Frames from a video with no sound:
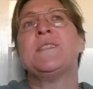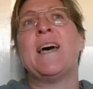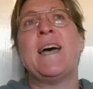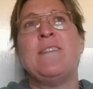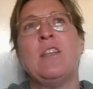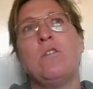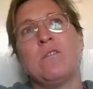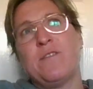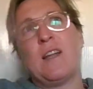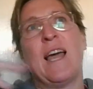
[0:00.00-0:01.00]
and then
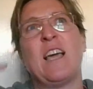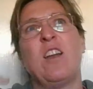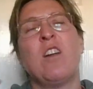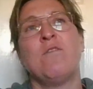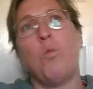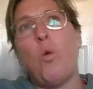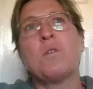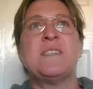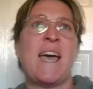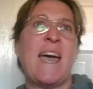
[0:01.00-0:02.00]
you'll feel like a lot of
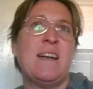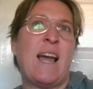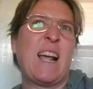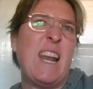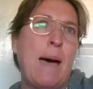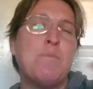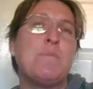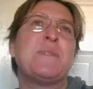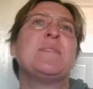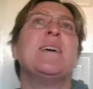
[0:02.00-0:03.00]
water and like
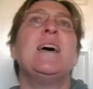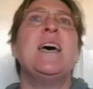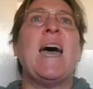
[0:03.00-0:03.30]
lumps.